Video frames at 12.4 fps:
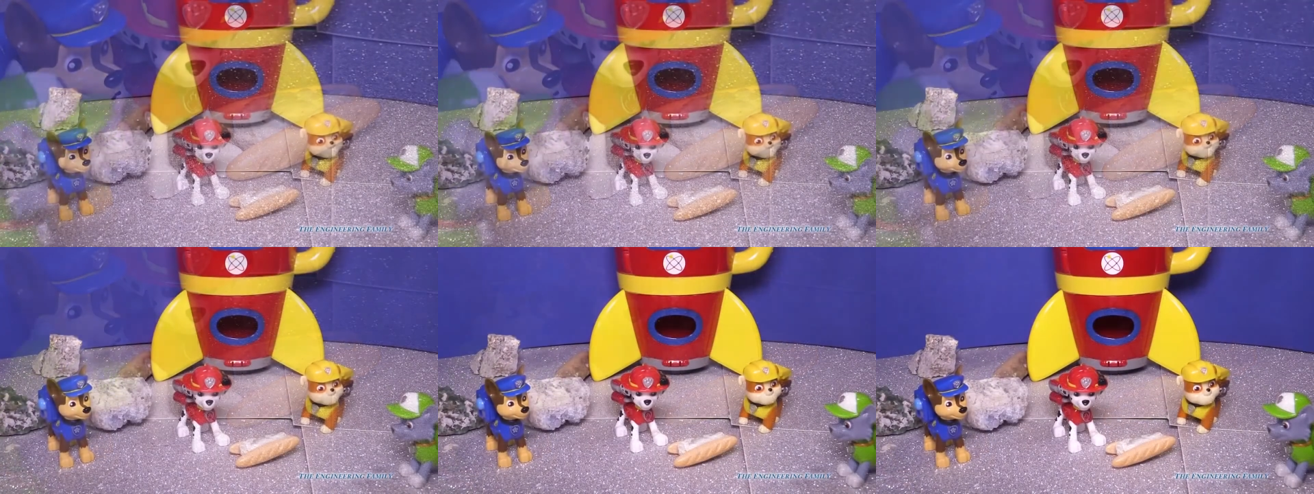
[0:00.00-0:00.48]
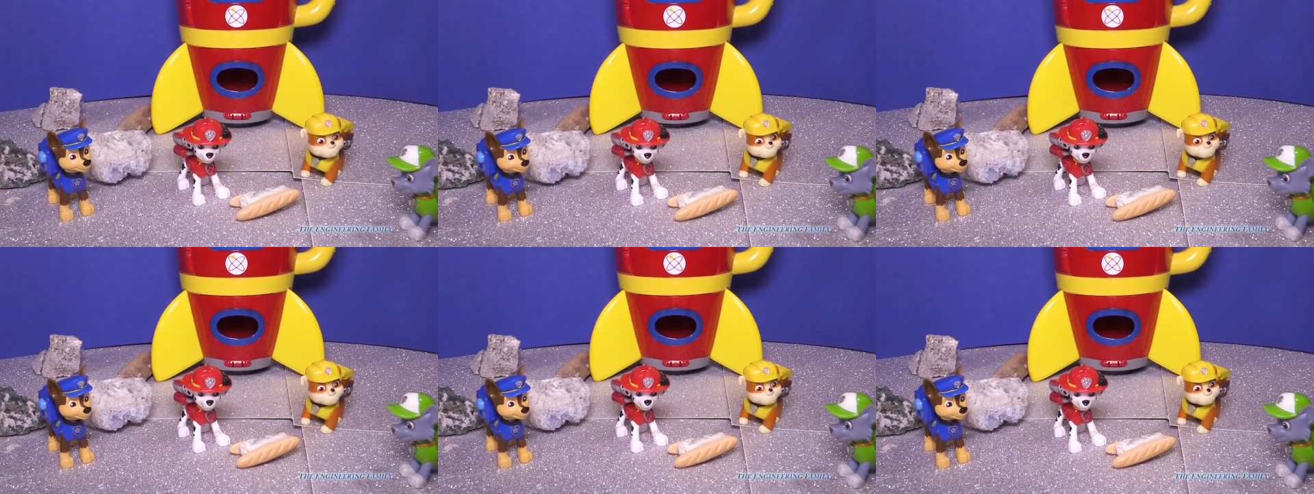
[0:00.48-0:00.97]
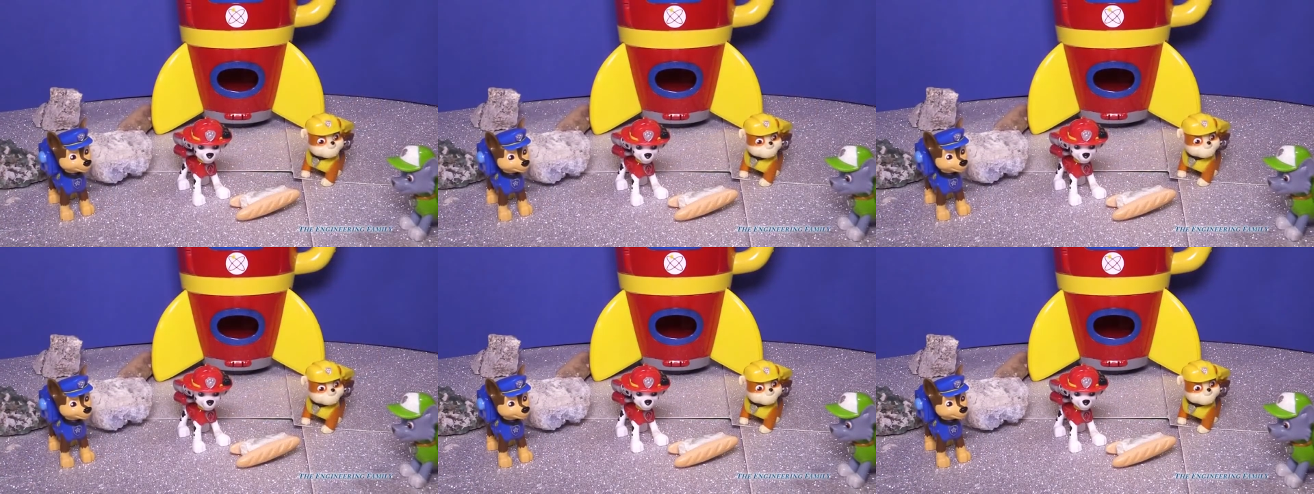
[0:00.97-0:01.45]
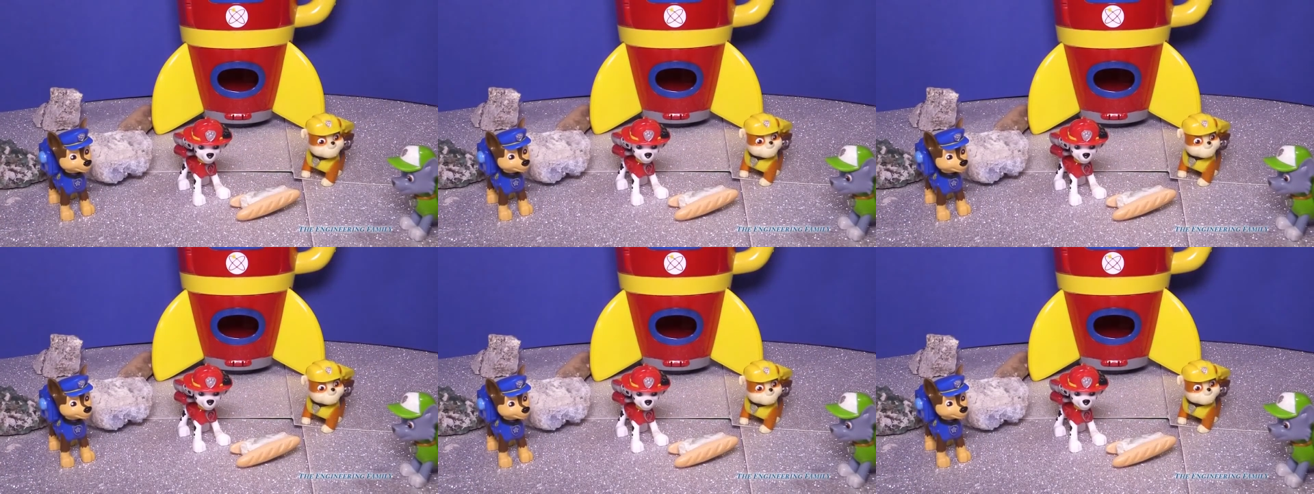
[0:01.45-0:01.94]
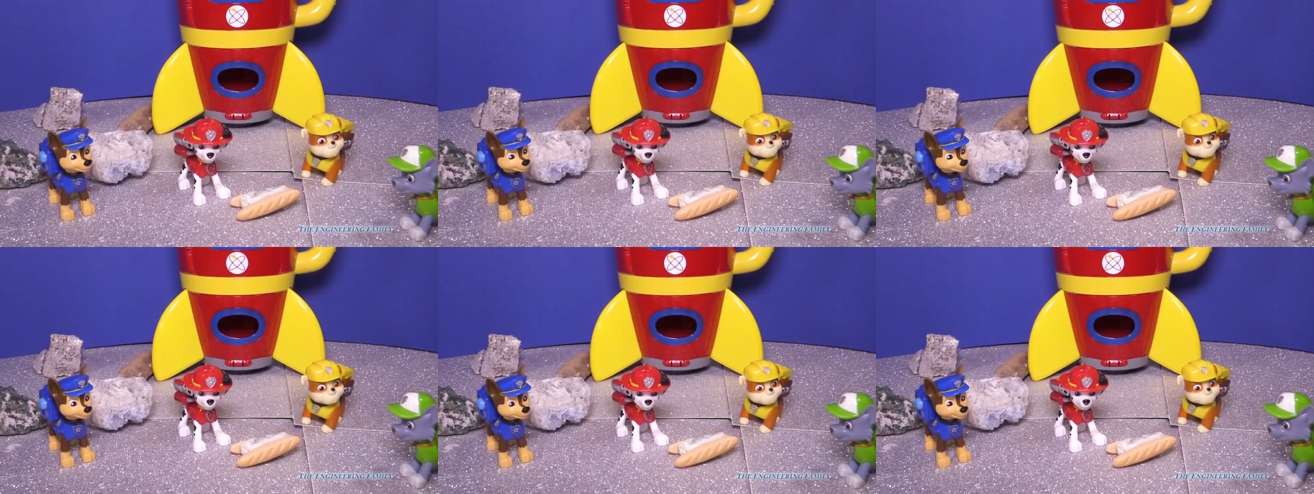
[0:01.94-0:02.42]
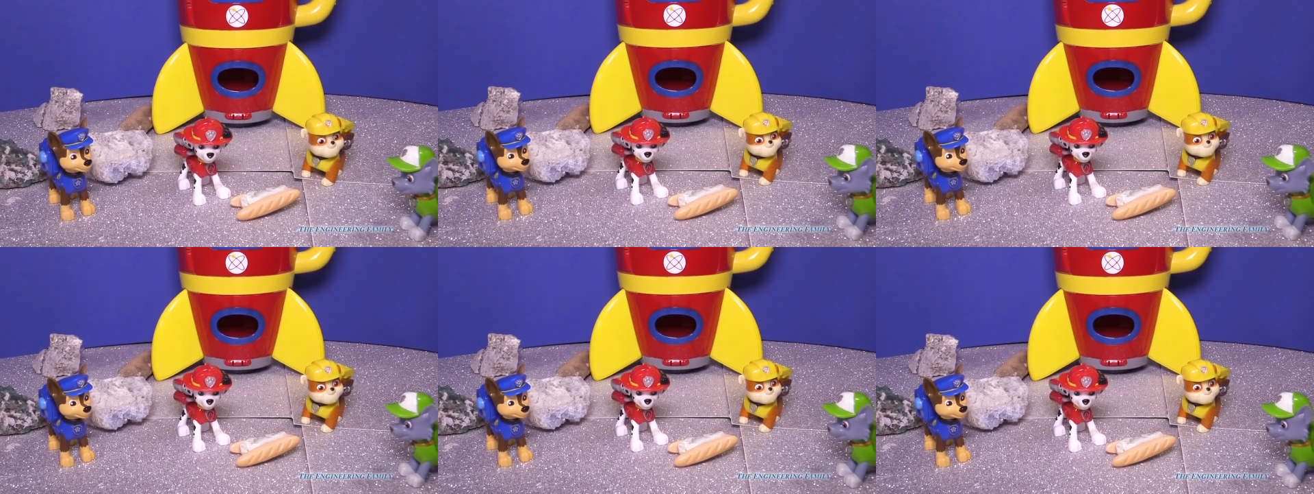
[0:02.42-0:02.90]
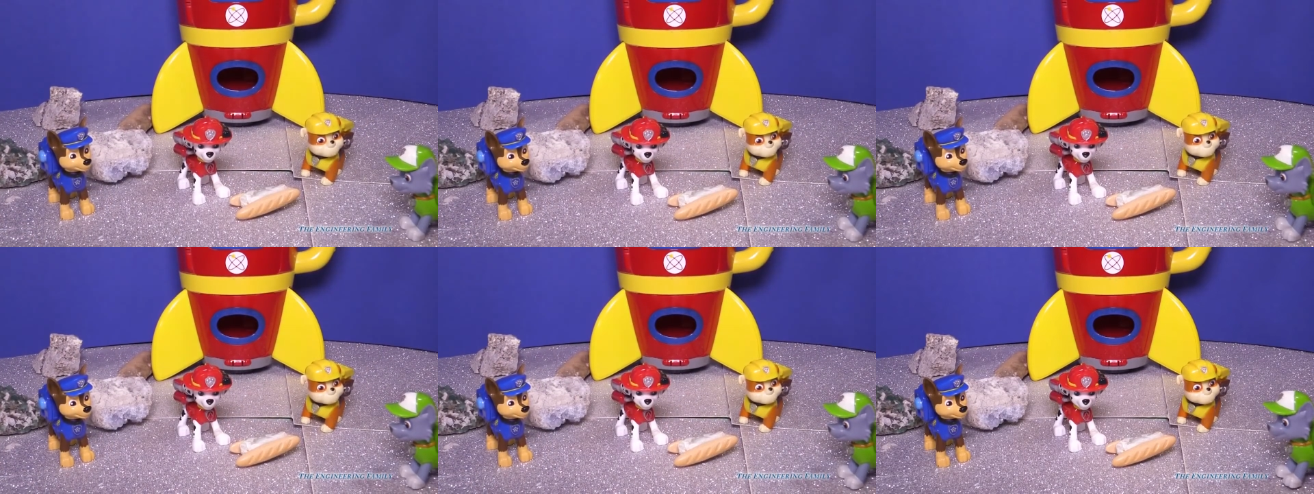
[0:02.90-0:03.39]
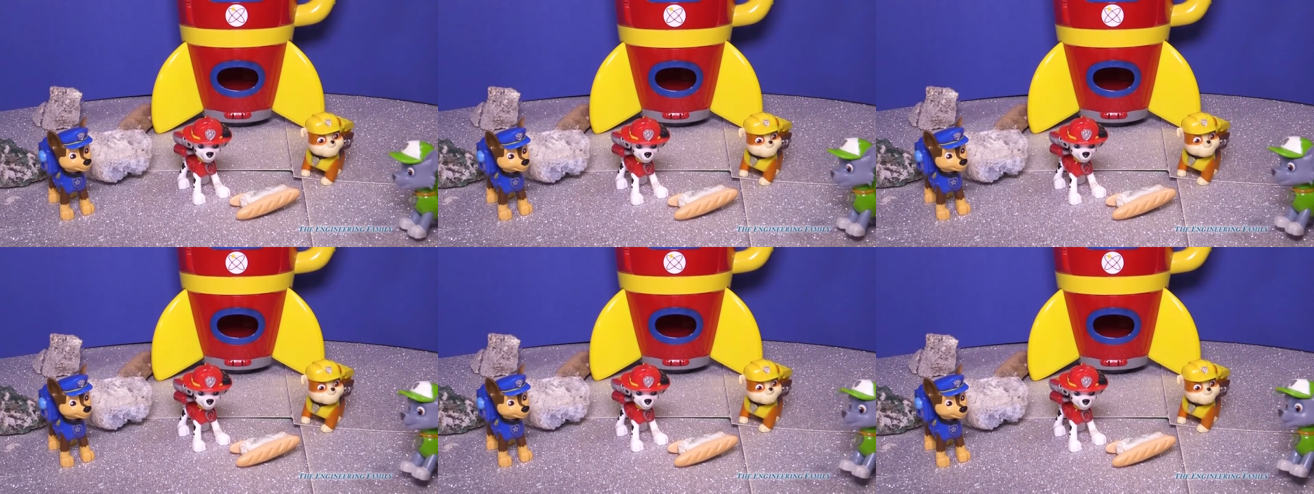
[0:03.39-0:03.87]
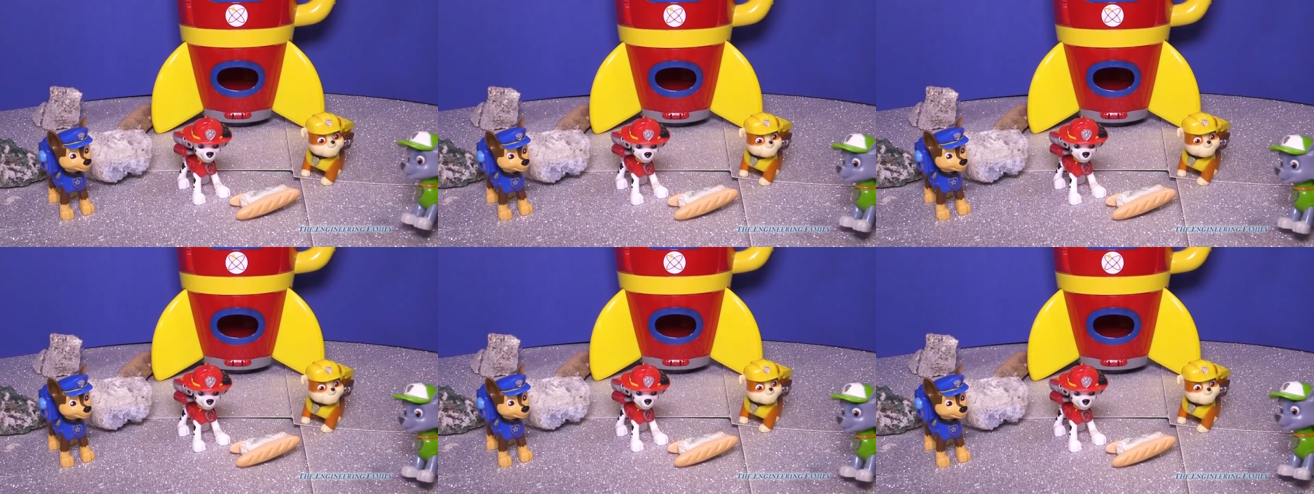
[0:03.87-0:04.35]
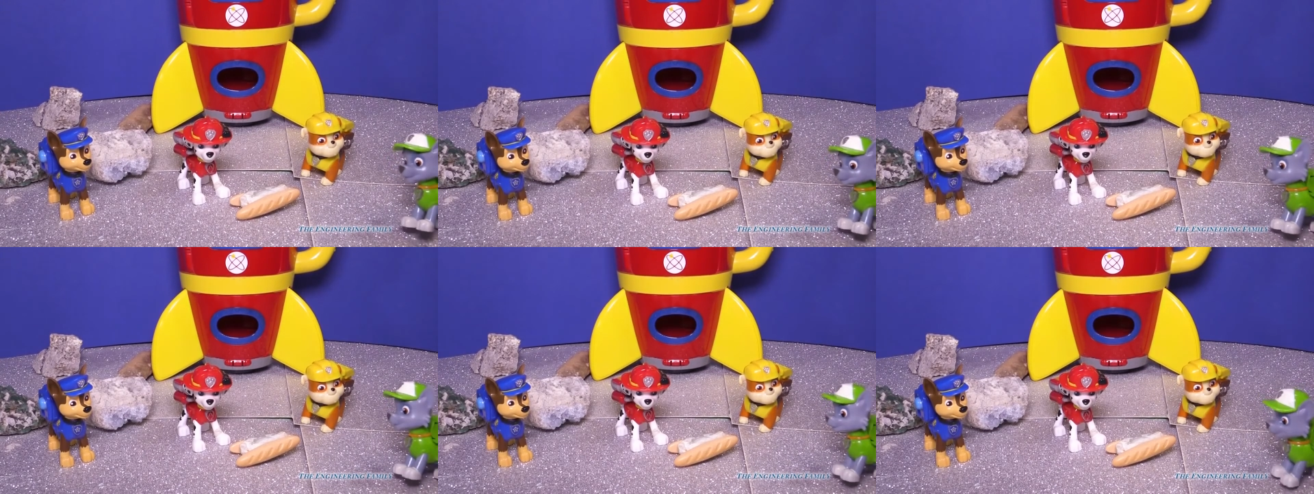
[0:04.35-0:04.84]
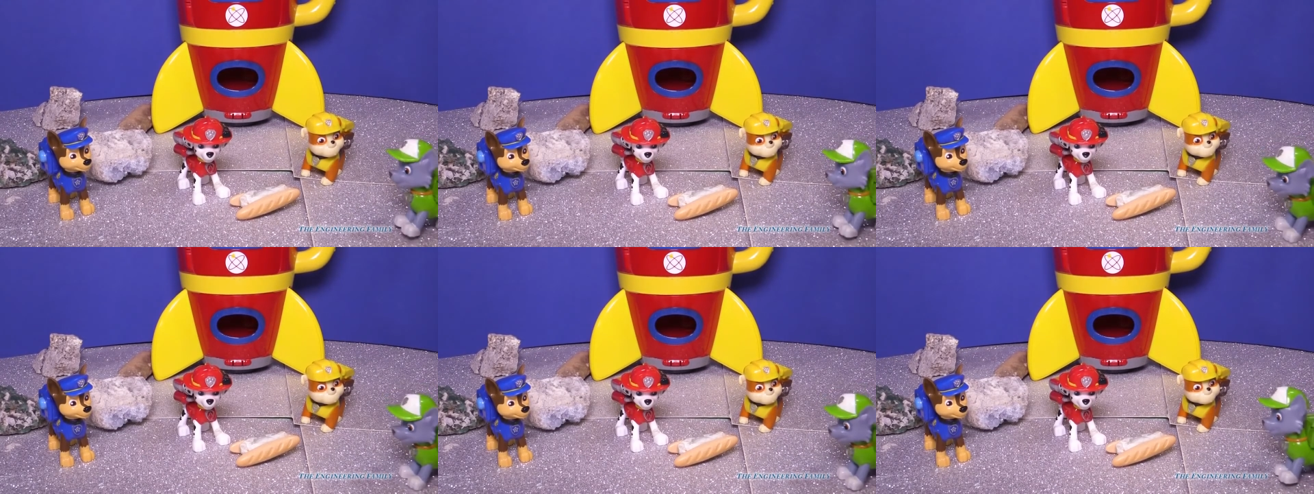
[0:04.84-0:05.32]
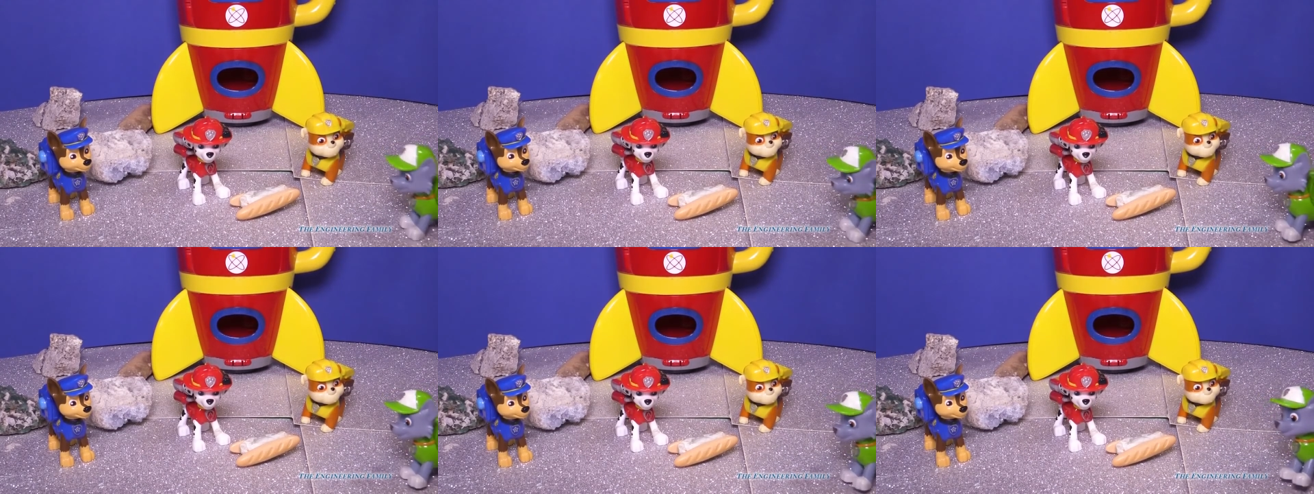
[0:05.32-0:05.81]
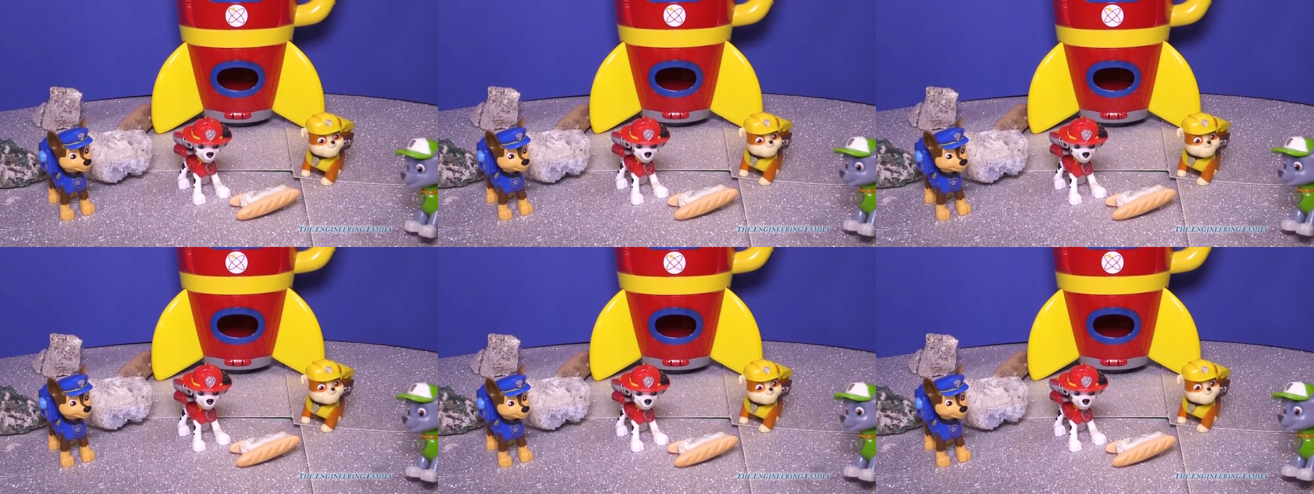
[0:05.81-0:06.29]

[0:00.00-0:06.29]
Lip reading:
[unreadable: no face in view]